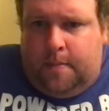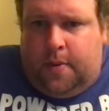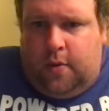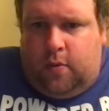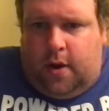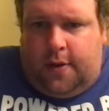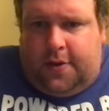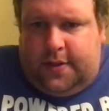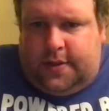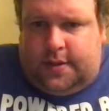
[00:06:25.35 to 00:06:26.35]
but Roth
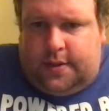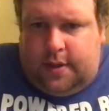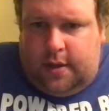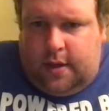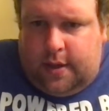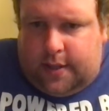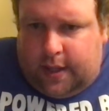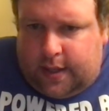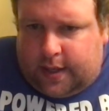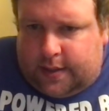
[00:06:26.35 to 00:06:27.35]
is in a
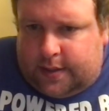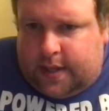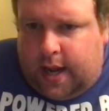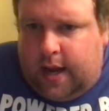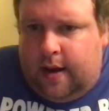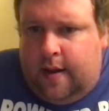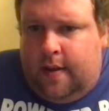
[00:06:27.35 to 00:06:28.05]
delicate state